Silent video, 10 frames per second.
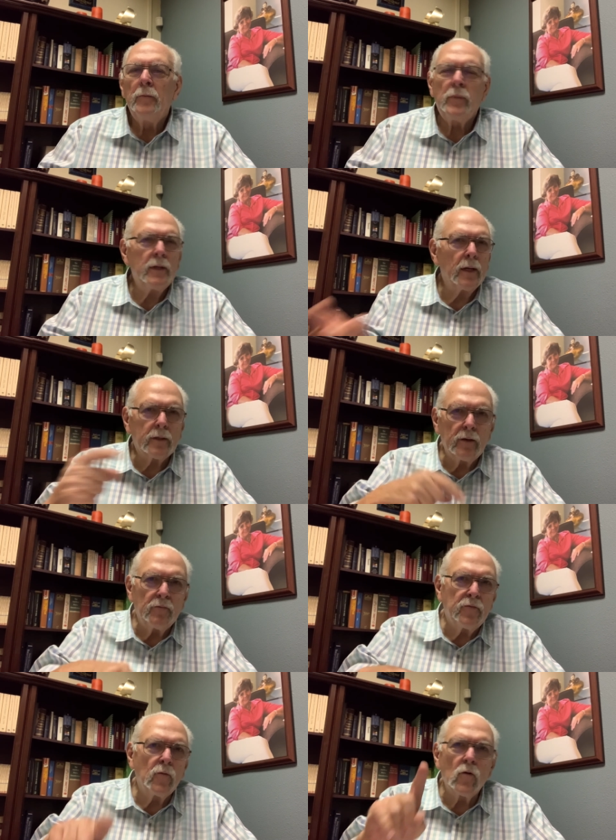Be not
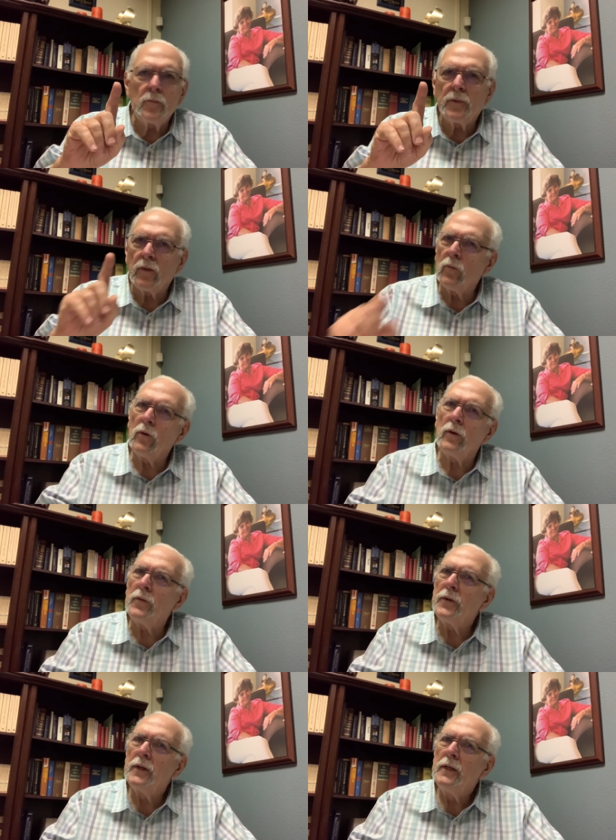conformed to the world,